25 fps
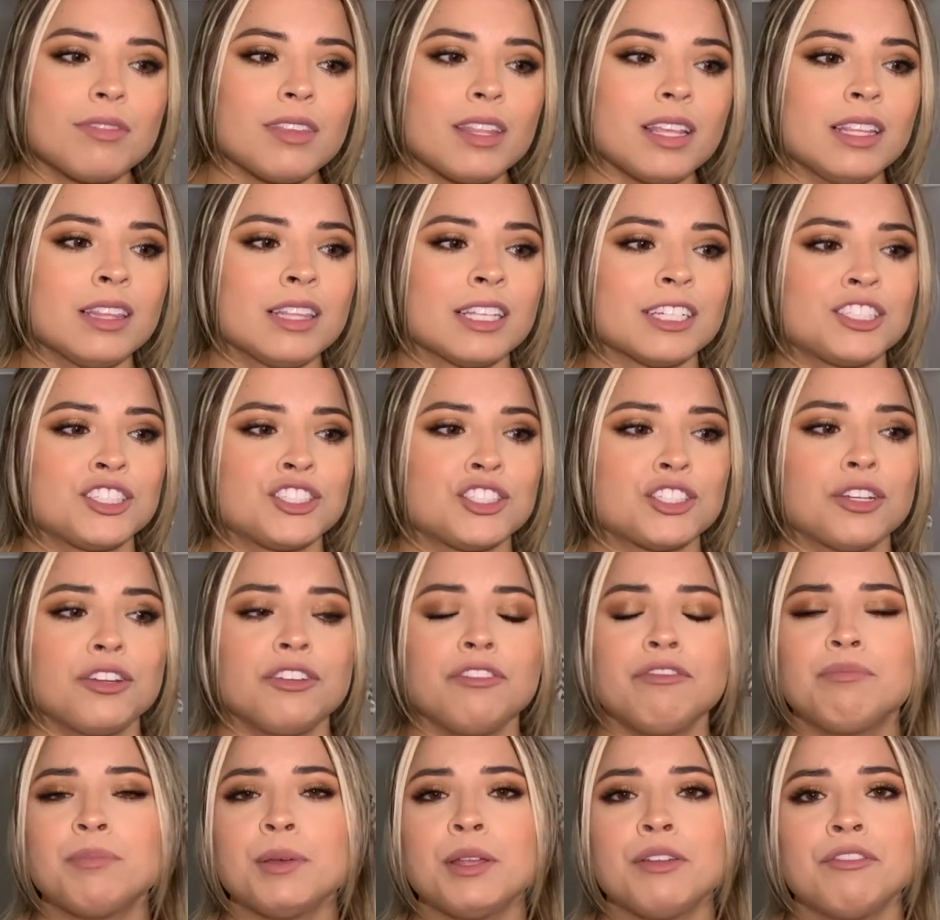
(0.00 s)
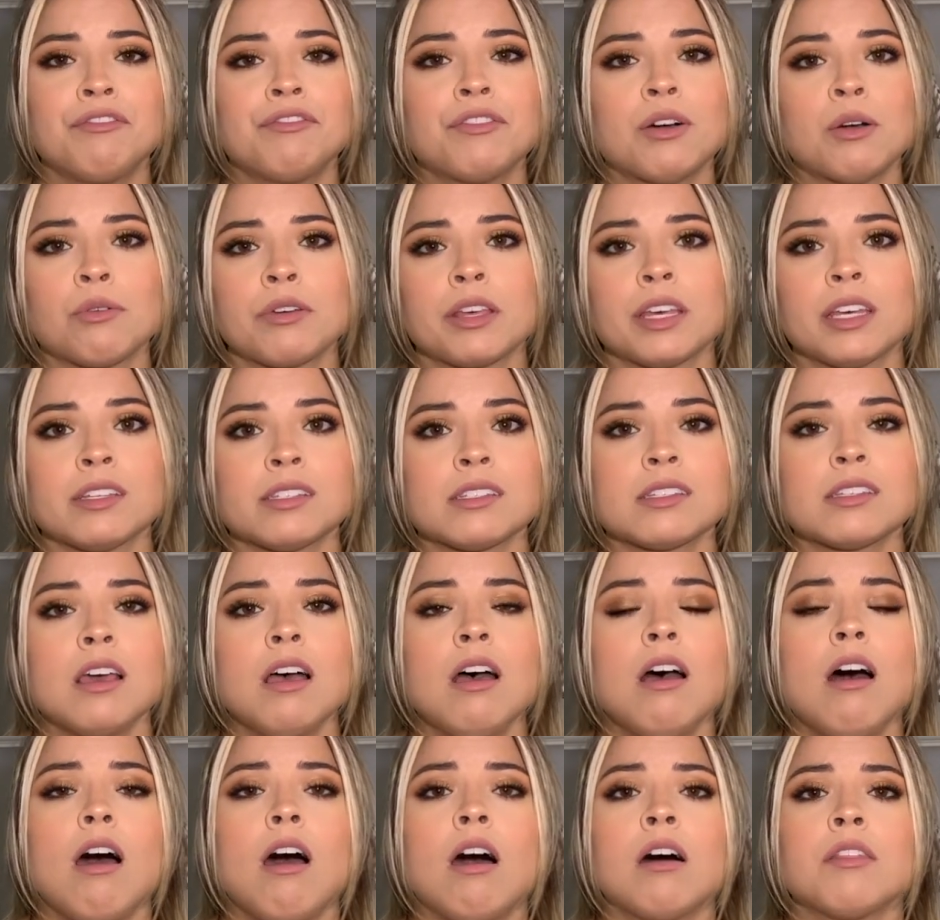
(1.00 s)
This should have been focused
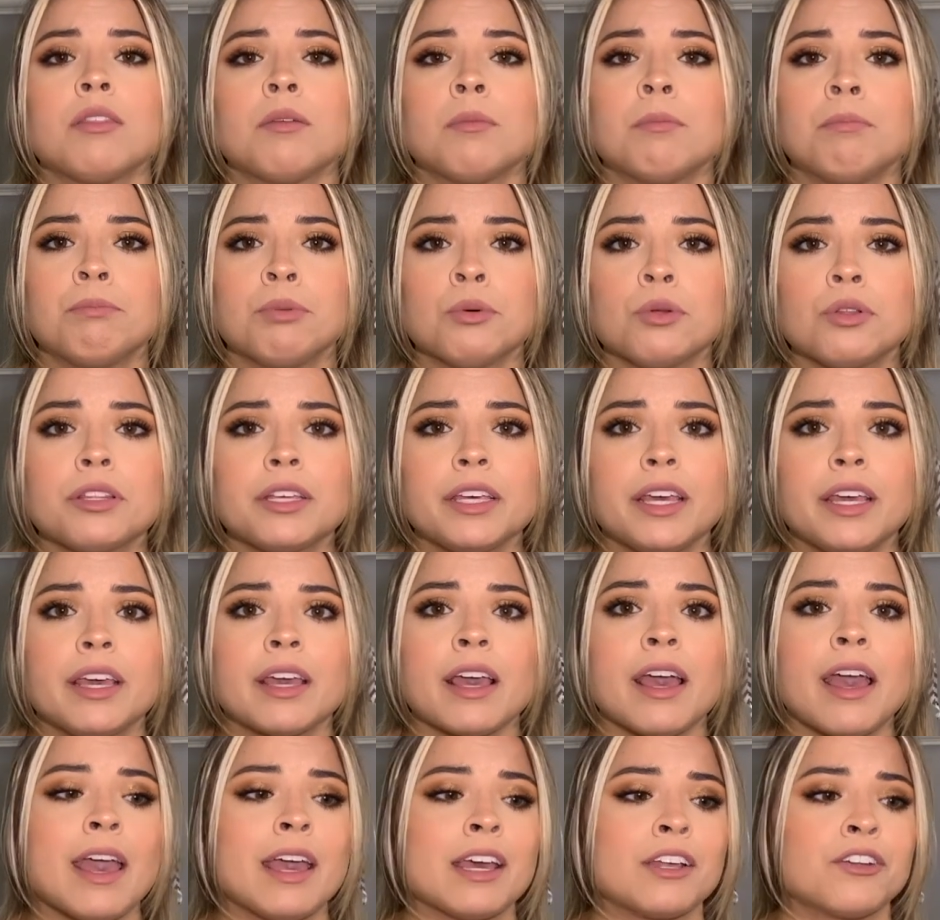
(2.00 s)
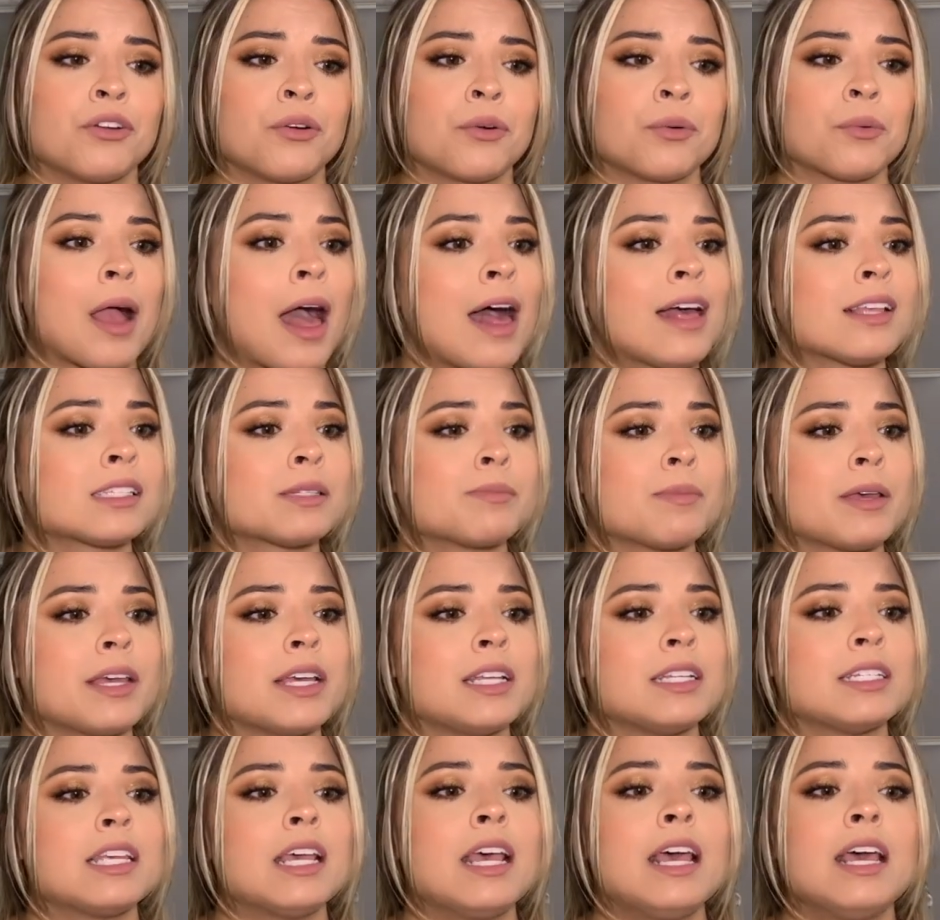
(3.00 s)
on the bullying and
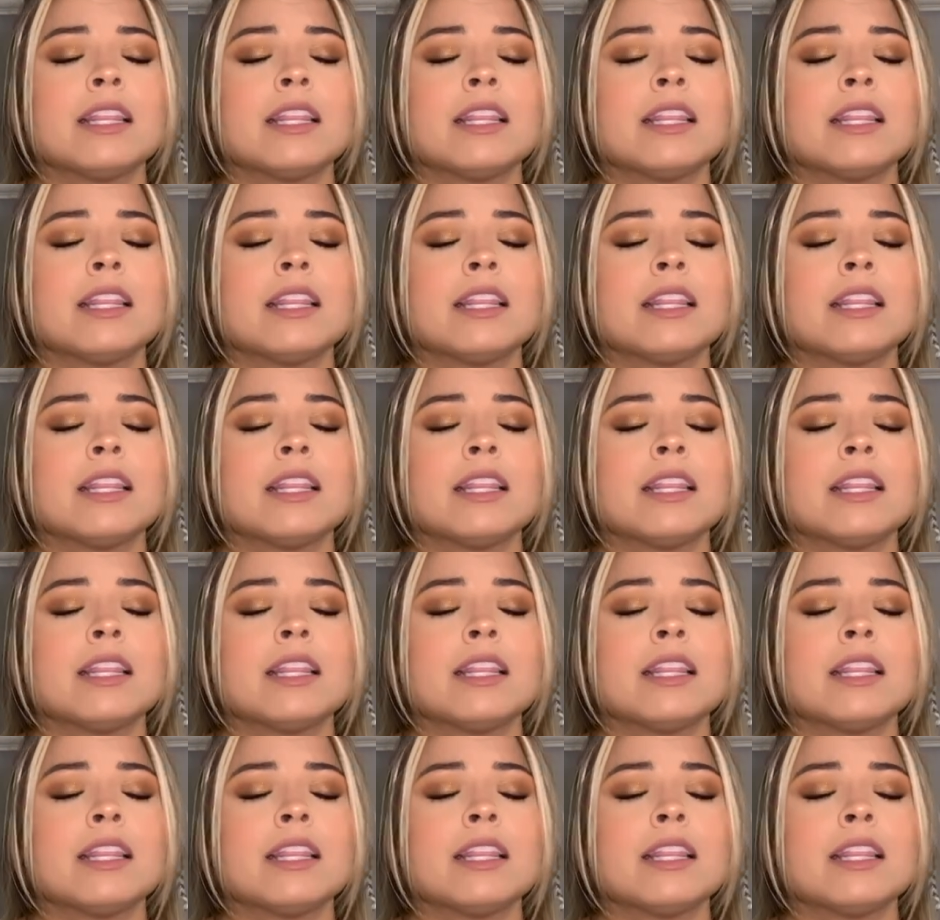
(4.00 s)
harassment